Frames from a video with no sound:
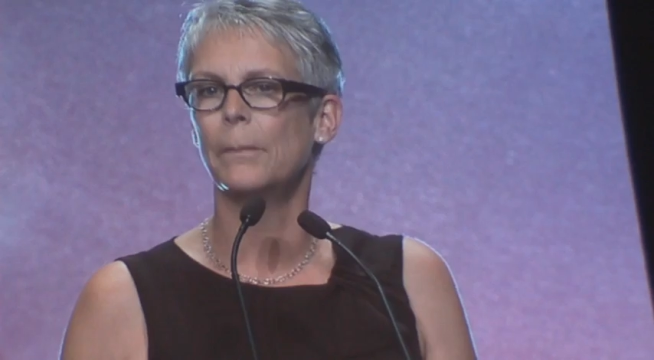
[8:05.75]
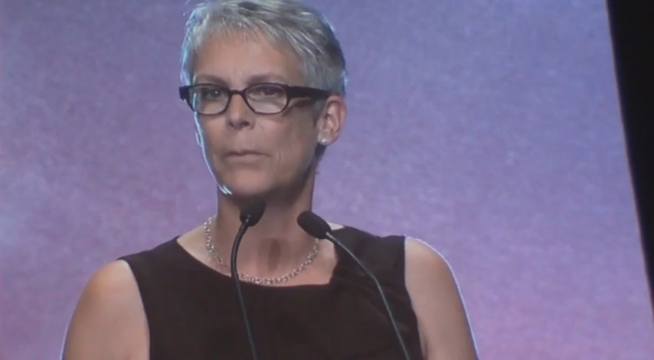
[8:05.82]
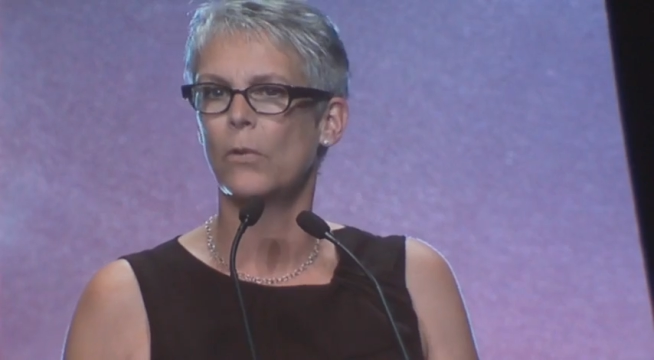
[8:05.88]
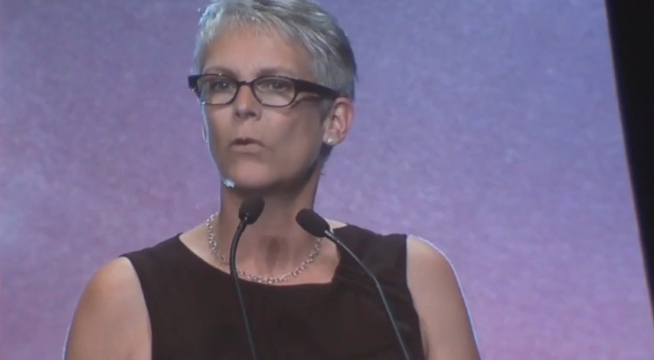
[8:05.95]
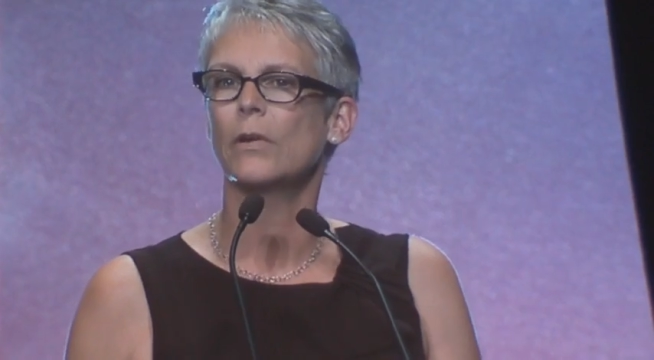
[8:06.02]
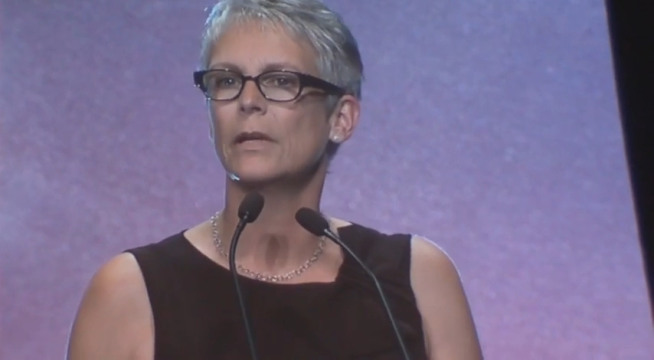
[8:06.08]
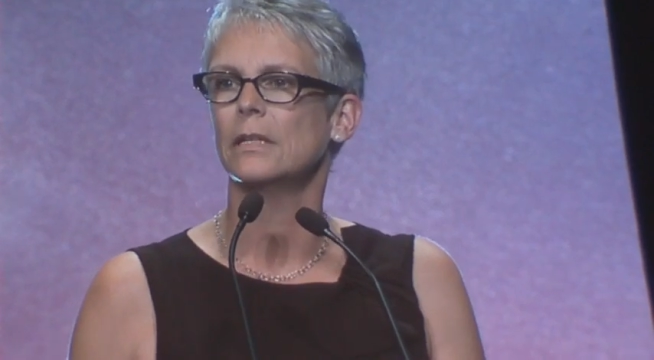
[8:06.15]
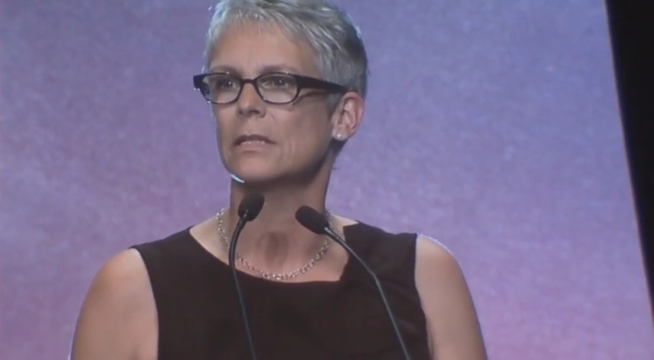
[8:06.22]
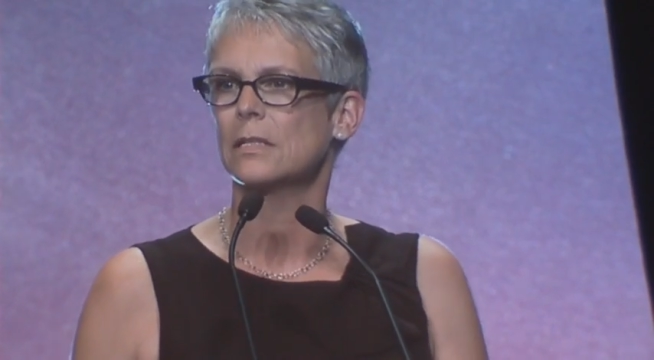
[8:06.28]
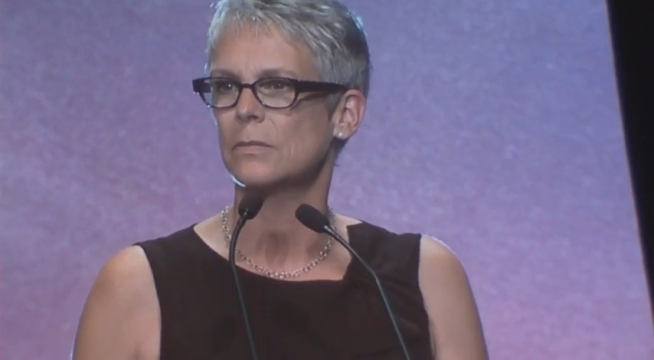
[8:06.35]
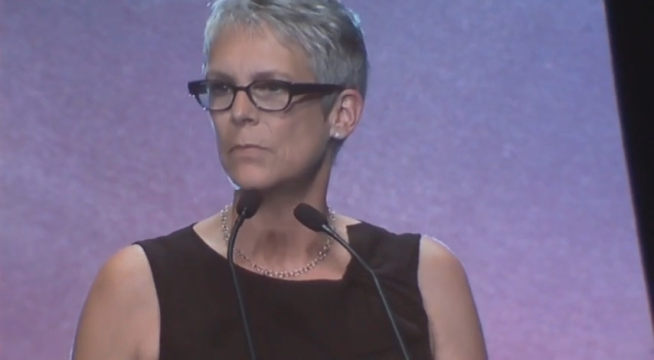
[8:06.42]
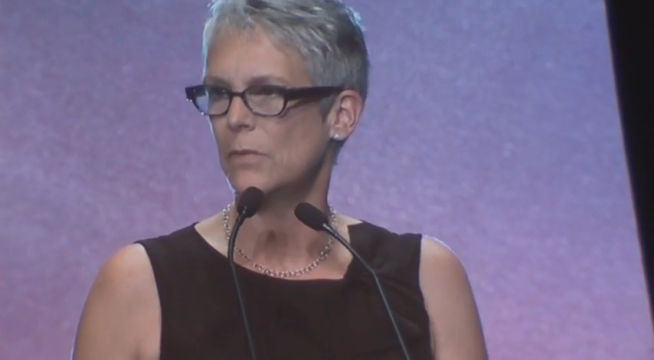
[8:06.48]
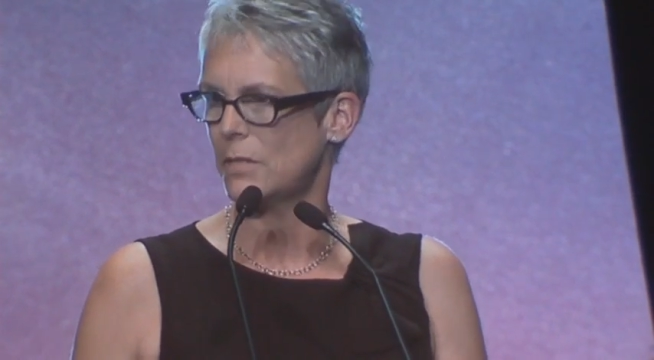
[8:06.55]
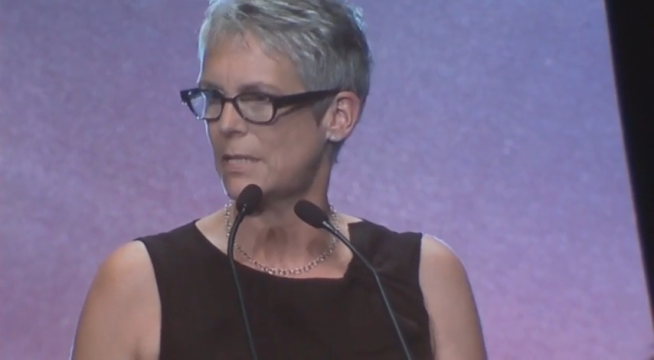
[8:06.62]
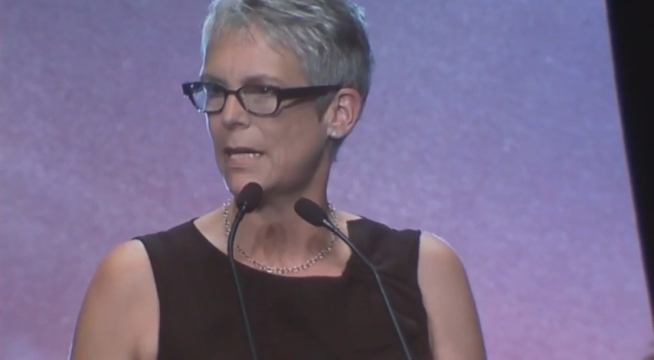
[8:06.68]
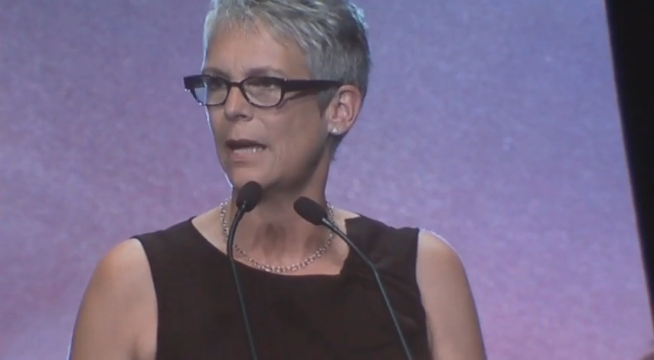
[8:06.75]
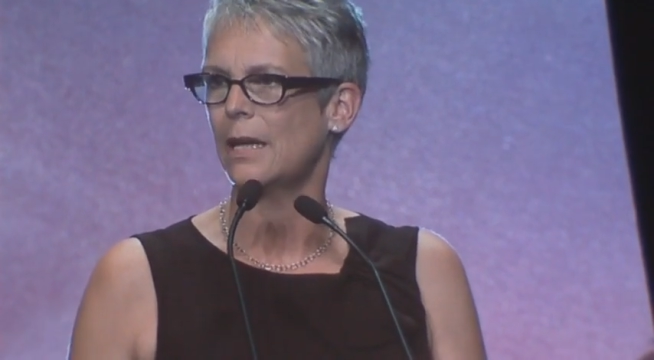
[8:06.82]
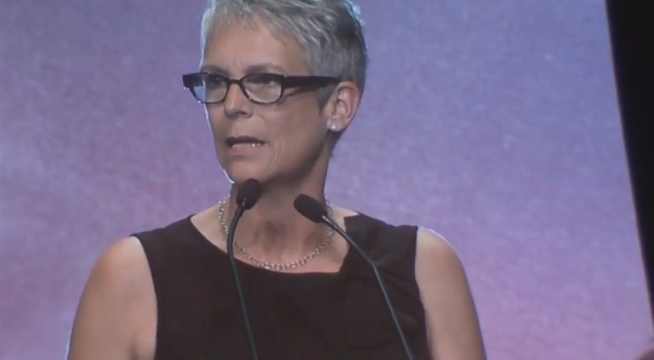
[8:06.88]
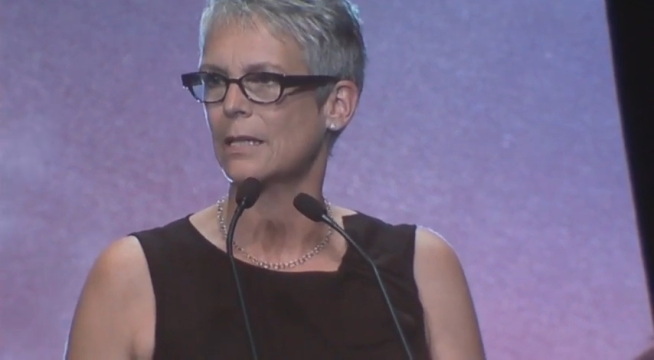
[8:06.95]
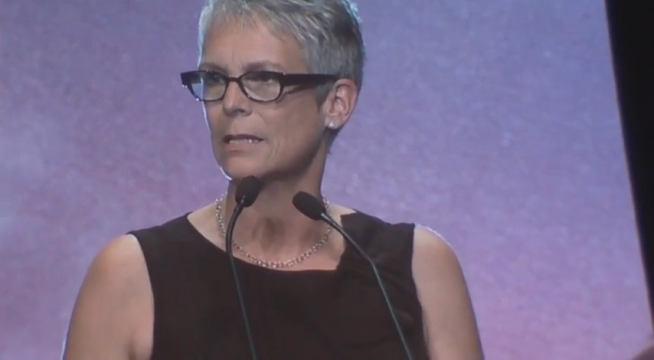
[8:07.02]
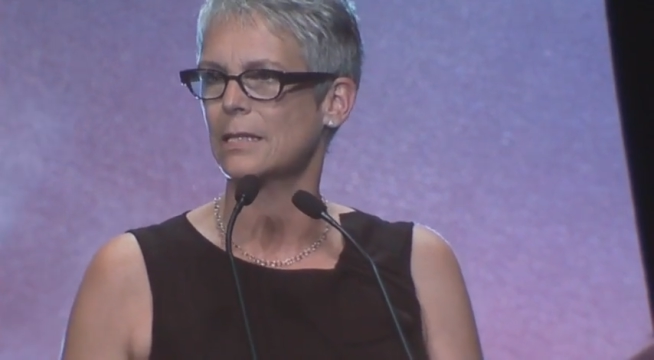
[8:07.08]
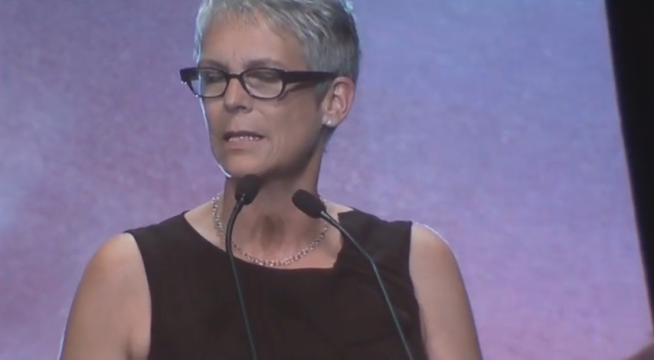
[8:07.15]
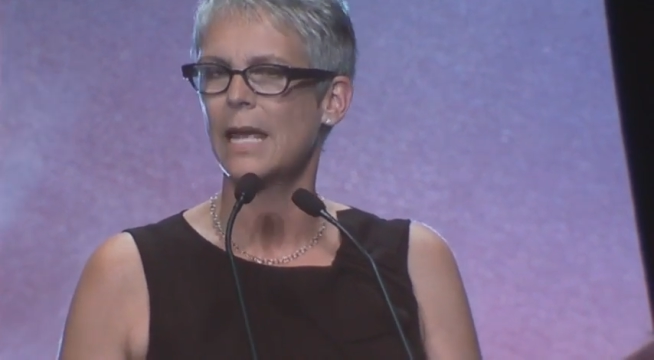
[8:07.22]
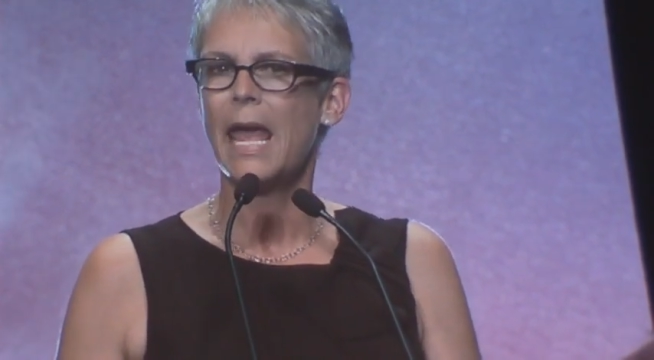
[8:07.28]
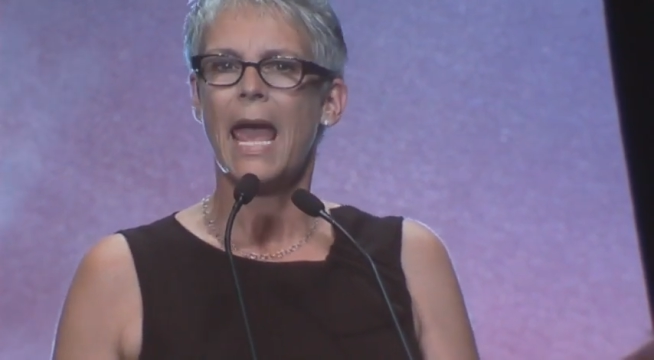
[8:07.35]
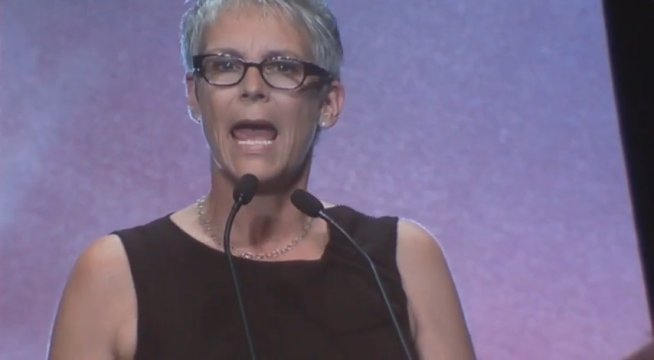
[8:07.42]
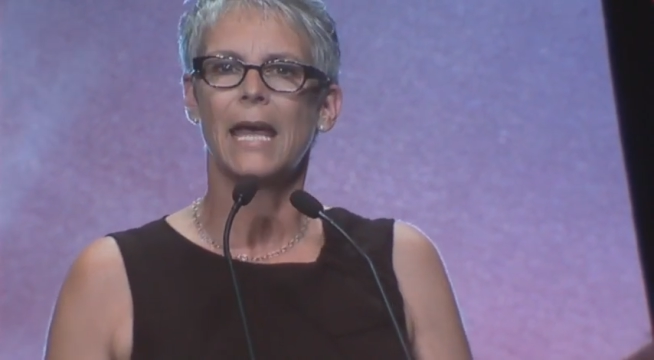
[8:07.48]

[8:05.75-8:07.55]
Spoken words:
laborious mosaics.